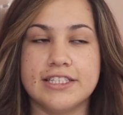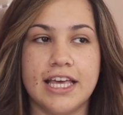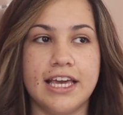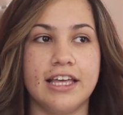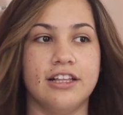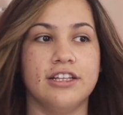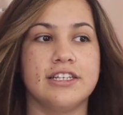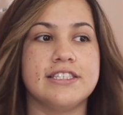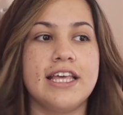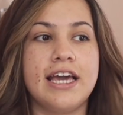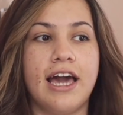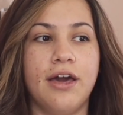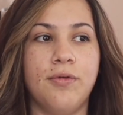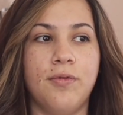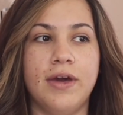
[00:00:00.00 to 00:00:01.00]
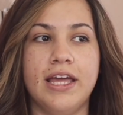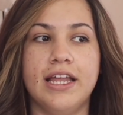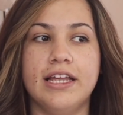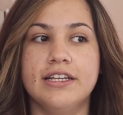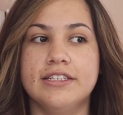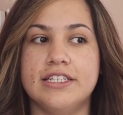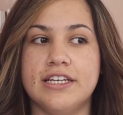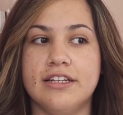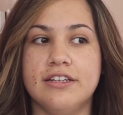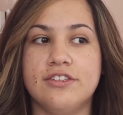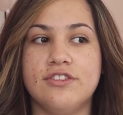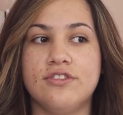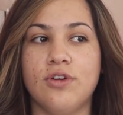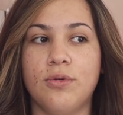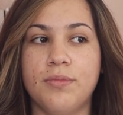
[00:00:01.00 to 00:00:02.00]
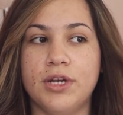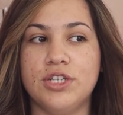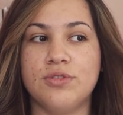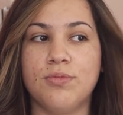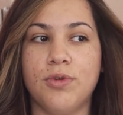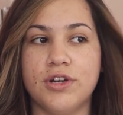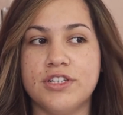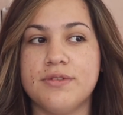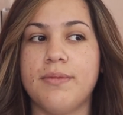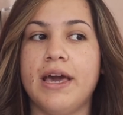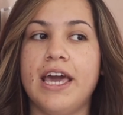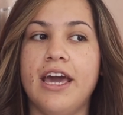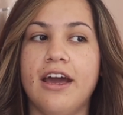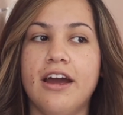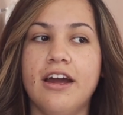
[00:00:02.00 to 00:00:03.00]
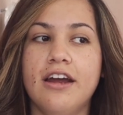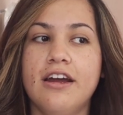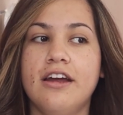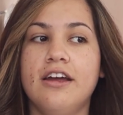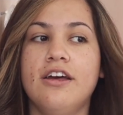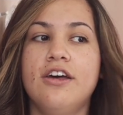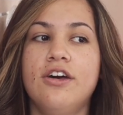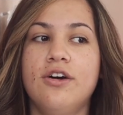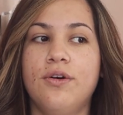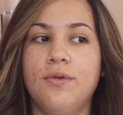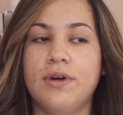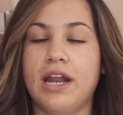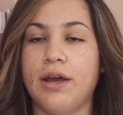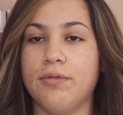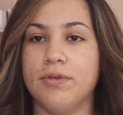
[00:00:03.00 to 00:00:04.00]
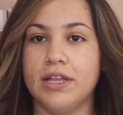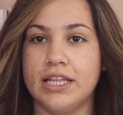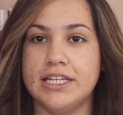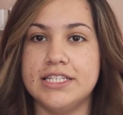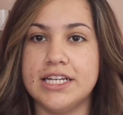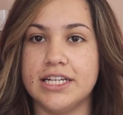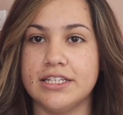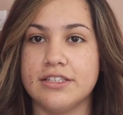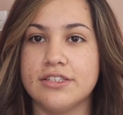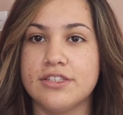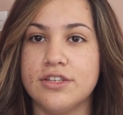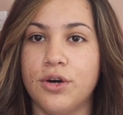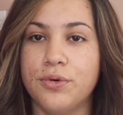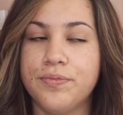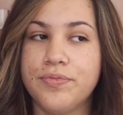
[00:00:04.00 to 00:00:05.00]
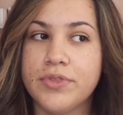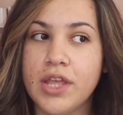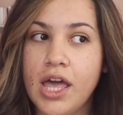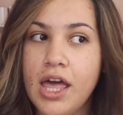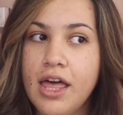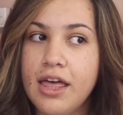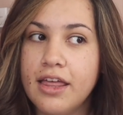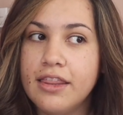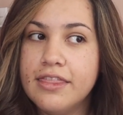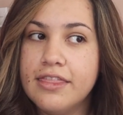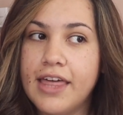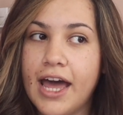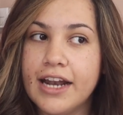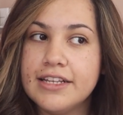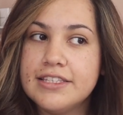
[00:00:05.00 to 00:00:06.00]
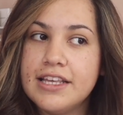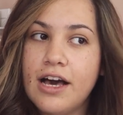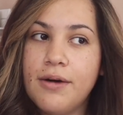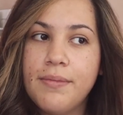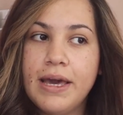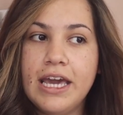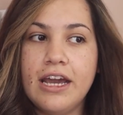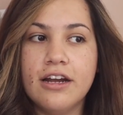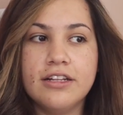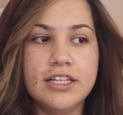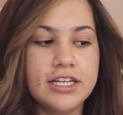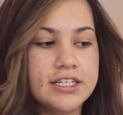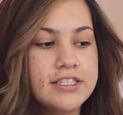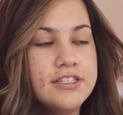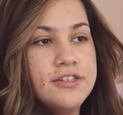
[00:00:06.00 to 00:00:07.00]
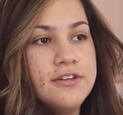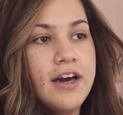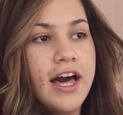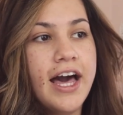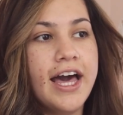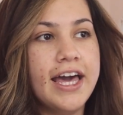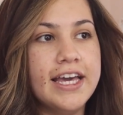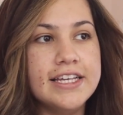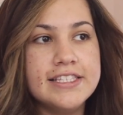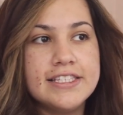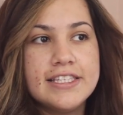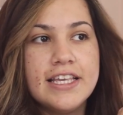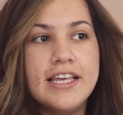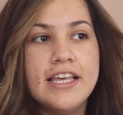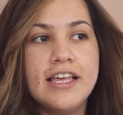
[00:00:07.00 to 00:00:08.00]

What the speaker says: Like, it looks like I went and did so much more to my hair when I really didn't. So that is how my hair looks, you guys.